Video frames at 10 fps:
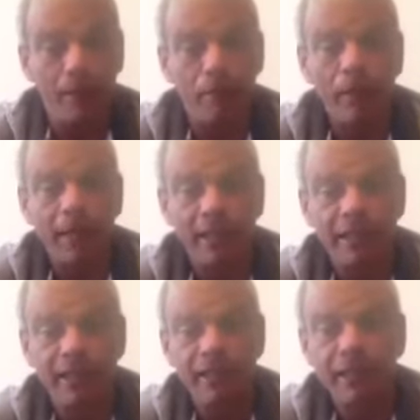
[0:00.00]
but
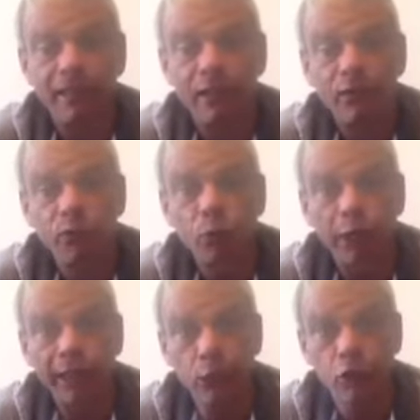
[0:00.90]
avoid
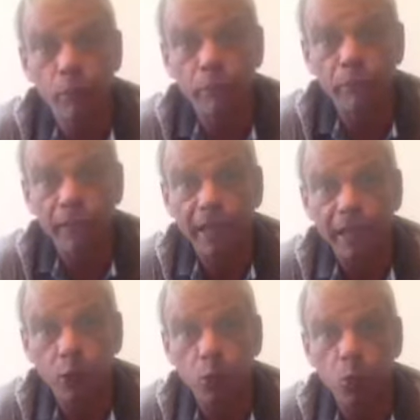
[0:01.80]
that shop
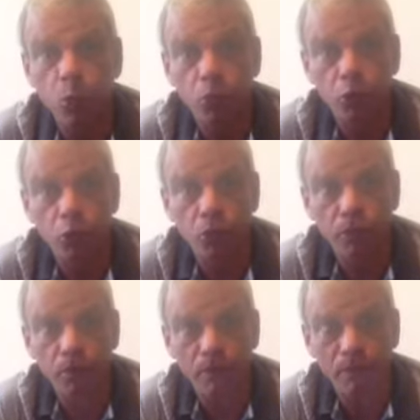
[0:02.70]
at all costs.
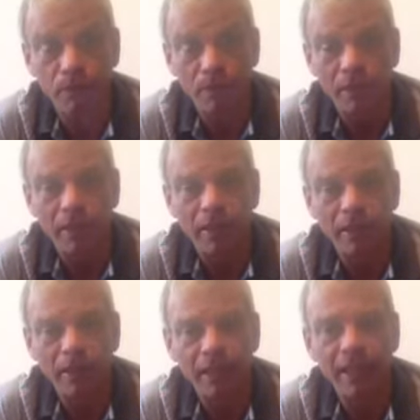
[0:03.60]

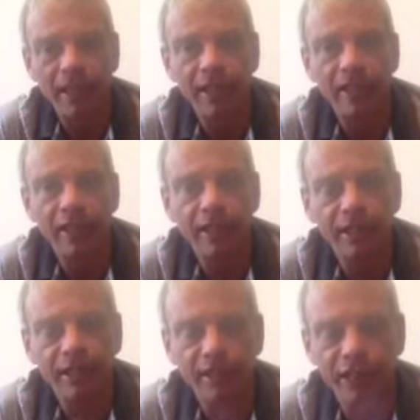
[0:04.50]
Stay lit, guys.
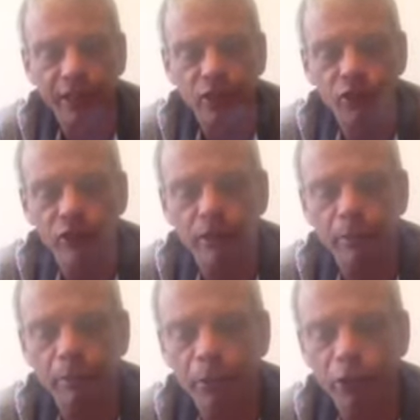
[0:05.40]
Thanks for
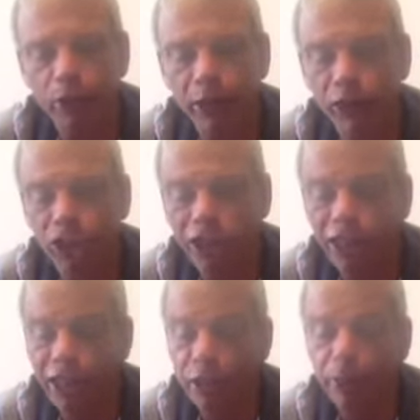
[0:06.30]
subscribing, personal
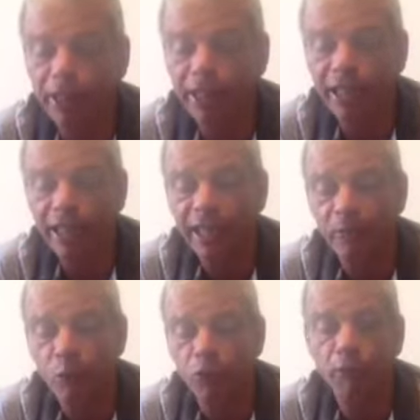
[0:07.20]
messaging, commenting, and
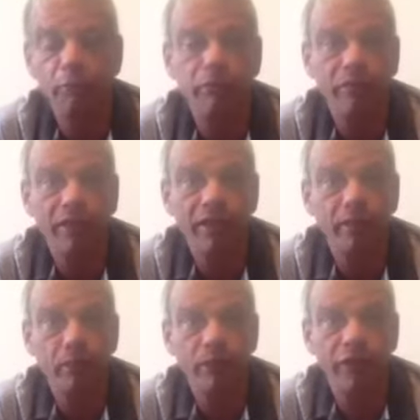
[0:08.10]
watching
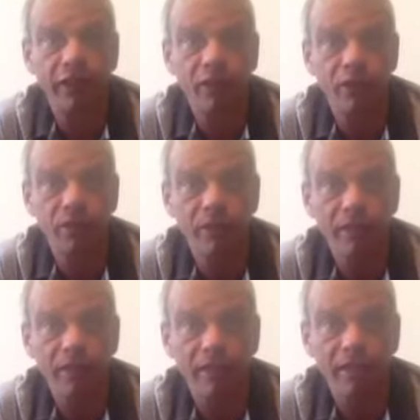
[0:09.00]
my videos.
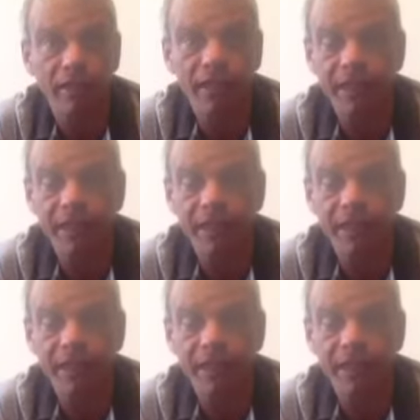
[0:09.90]
Stay